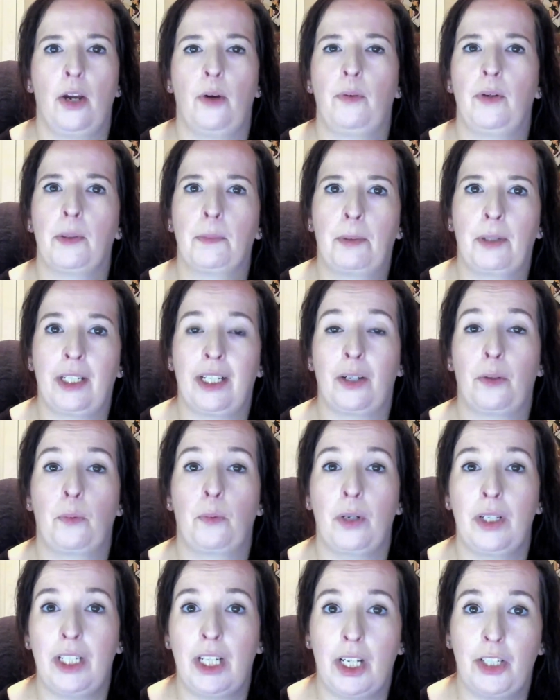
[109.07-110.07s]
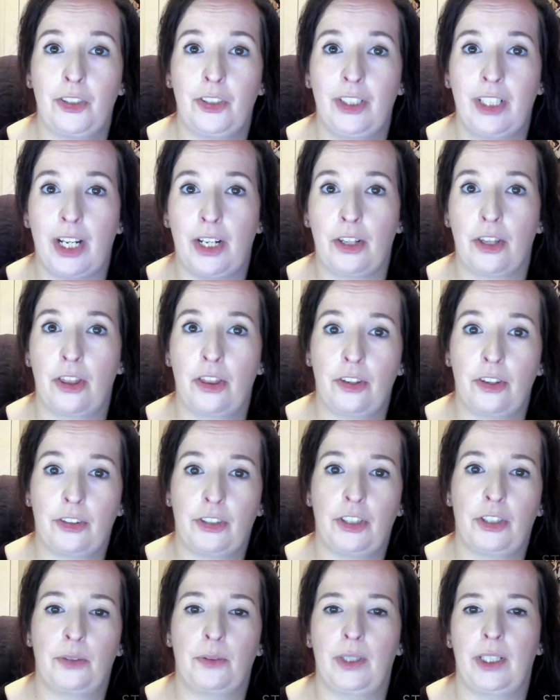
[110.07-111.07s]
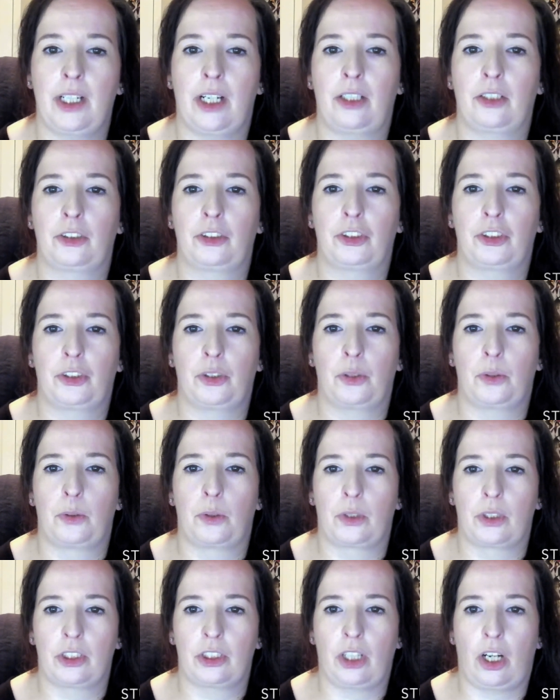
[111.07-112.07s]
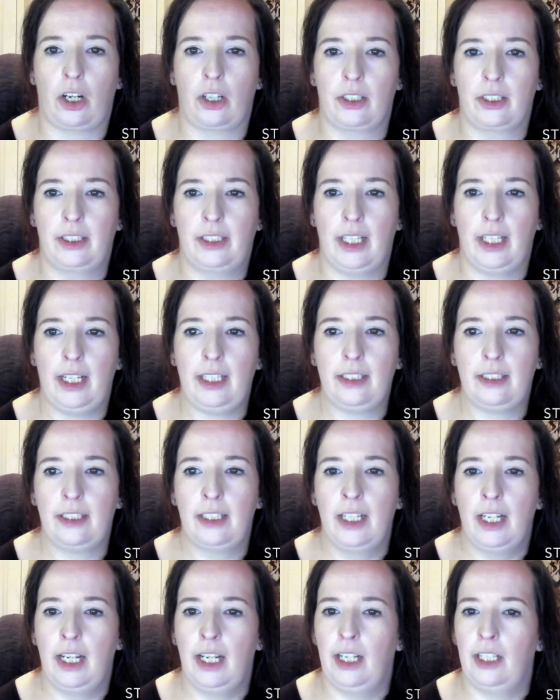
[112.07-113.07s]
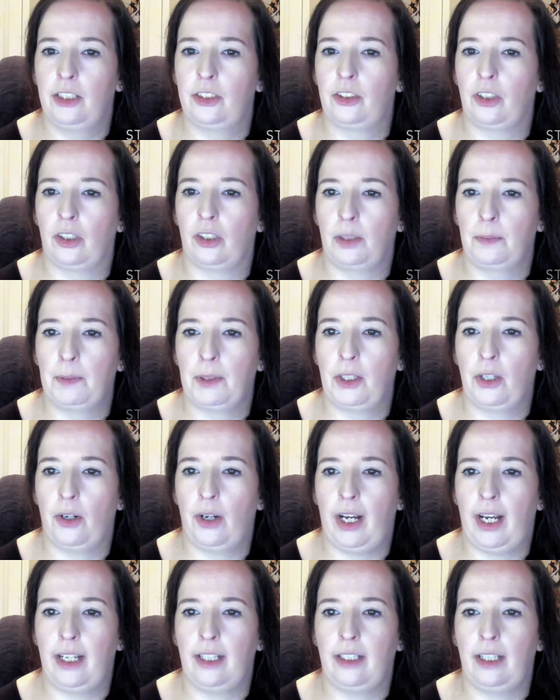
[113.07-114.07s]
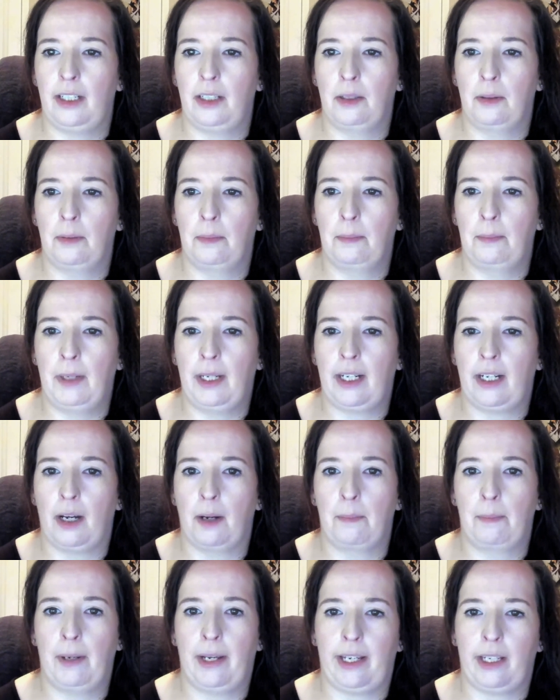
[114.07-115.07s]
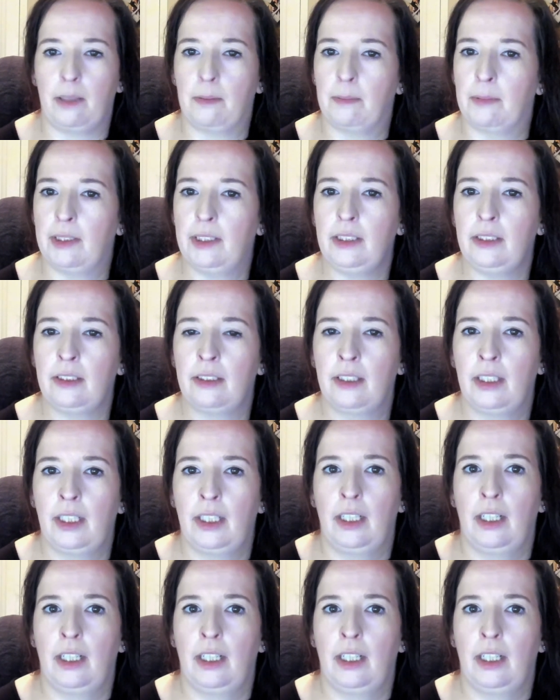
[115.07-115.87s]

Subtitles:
We're putting $133 towards our debt. So let me go ahead and make a payment.